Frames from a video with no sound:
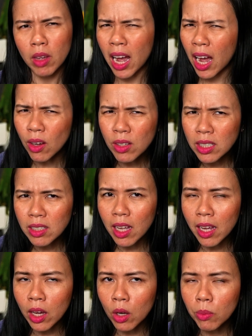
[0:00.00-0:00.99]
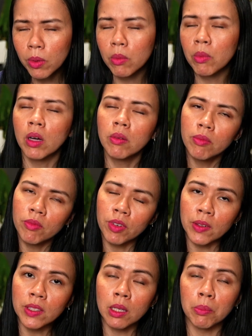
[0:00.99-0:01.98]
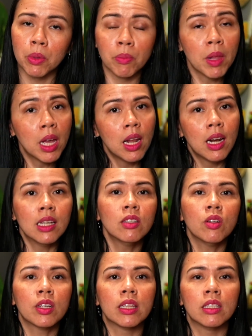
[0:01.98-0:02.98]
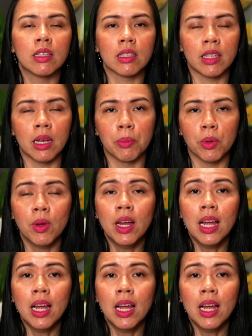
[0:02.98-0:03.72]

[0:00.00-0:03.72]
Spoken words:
How does that help? Well, very simple. Let's look at this example.